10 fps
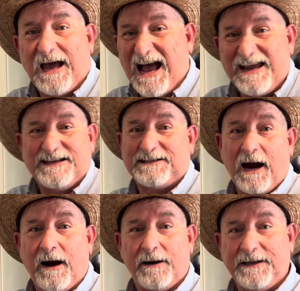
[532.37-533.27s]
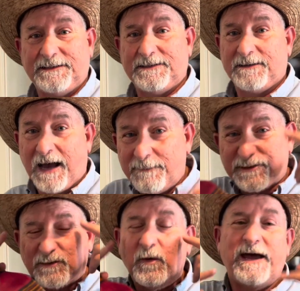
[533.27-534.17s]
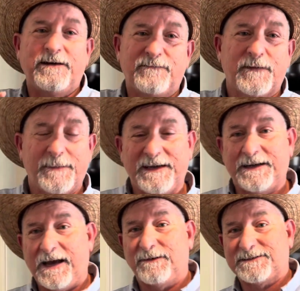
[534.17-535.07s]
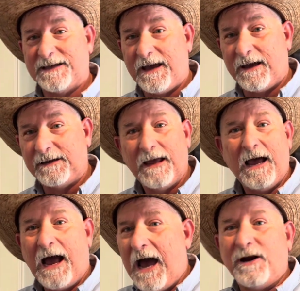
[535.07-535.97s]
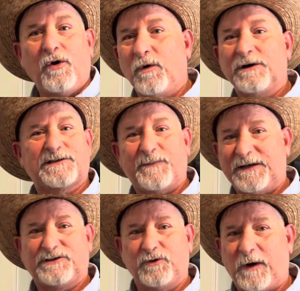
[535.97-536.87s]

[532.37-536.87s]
I get tired easy. I'm sweating from being outside. I don't want to spend two